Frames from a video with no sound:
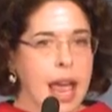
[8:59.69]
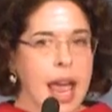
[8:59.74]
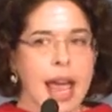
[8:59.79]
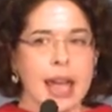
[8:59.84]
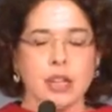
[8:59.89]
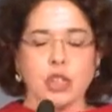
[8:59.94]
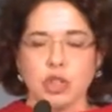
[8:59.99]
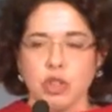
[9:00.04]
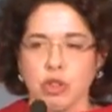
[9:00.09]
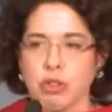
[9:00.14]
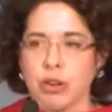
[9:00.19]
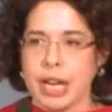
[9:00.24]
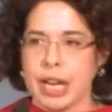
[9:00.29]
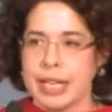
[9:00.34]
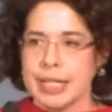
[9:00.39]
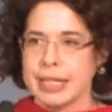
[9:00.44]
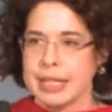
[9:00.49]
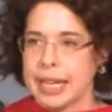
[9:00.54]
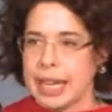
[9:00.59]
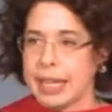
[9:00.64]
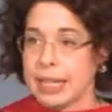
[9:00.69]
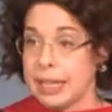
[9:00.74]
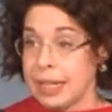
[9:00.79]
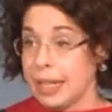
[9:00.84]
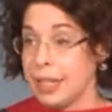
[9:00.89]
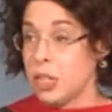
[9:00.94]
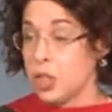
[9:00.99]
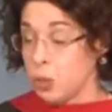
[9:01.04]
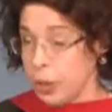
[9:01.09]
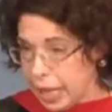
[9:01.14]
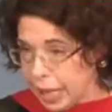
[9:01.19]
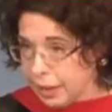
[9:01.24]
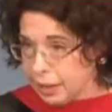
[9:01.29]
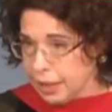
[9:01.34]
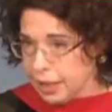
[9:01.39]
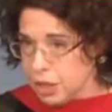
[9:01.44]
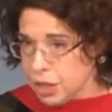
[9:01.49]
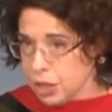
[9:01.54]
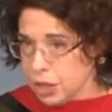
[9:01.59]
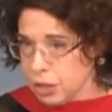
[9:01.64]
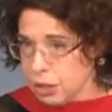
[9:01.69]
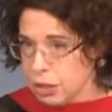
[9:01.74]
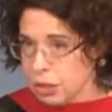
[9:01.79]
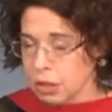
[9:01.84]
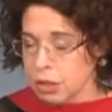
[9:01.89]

and translate it into English